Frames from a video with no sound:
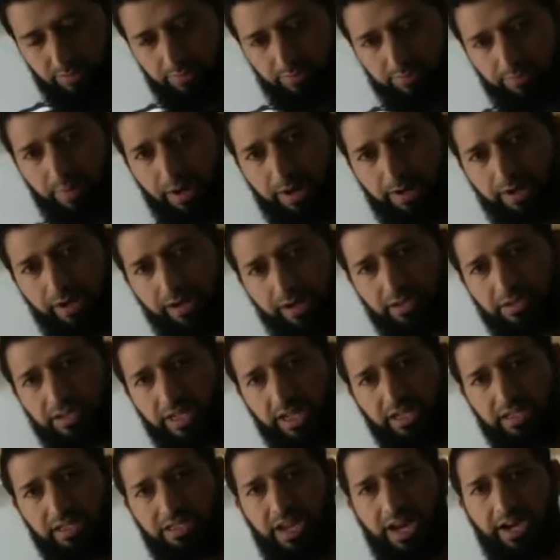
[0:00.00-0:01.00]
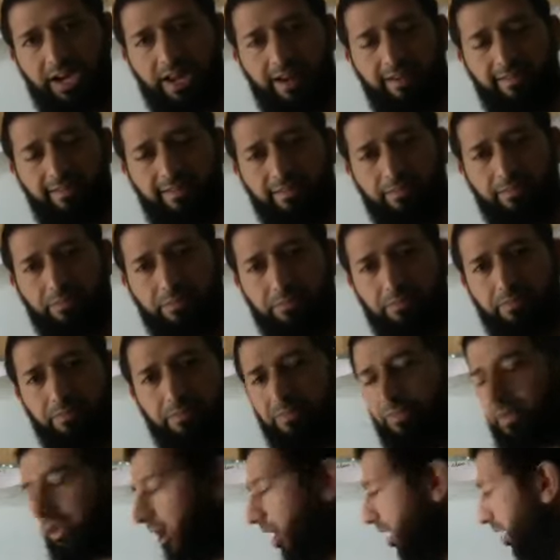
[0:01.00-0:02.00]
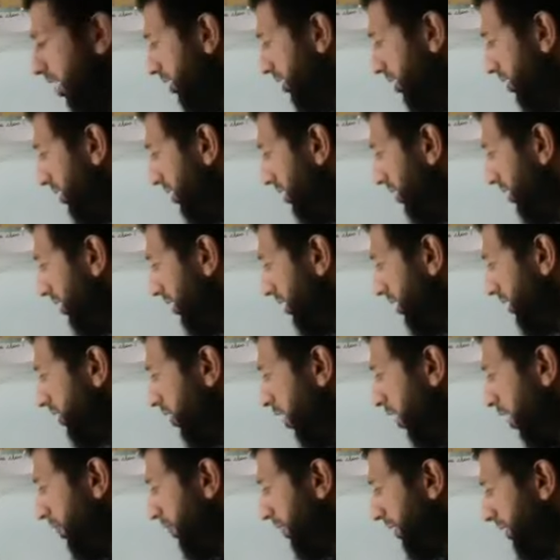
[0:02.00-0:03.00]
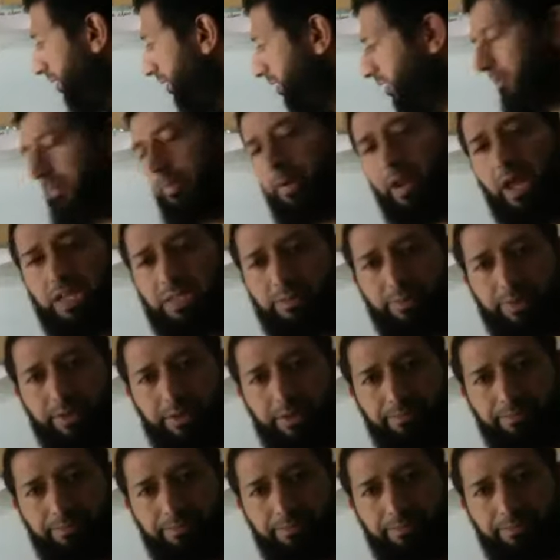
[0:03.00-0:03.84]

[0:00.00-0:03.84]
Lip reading: bacterial cells that have incorporated the plasmid,